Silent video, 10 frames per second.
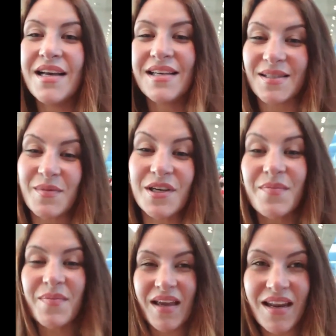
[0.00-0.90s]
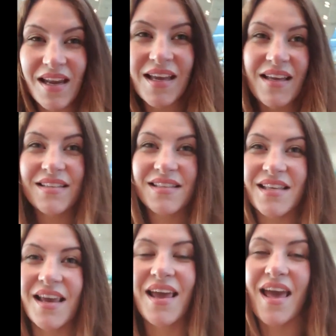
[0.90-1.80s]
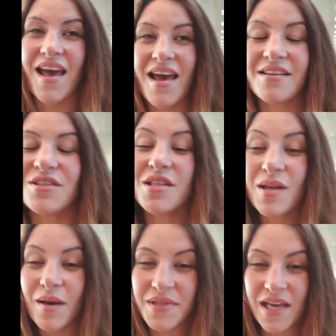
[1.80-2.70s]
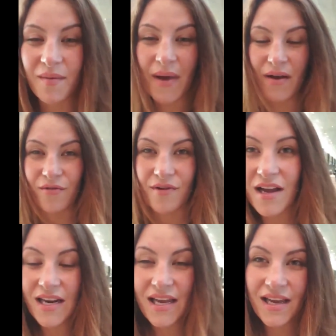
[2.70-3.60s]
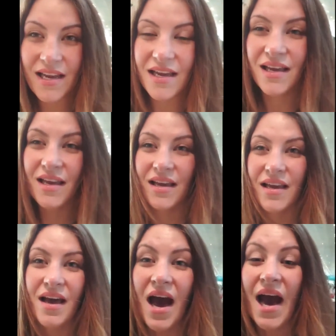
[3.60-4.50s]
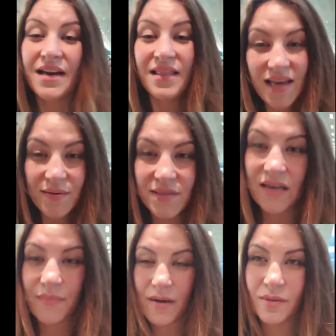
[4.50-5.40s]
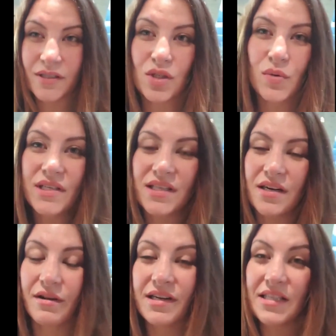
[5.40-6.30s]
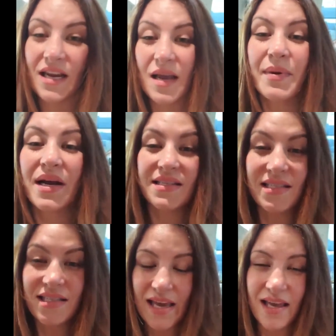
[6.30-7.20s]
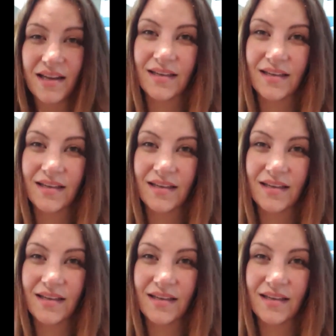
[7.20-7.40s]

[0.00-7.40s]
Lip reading: Some good meetings, and just an update on my running. I didn't think I was going to be able to squeeze in a run today, but I did.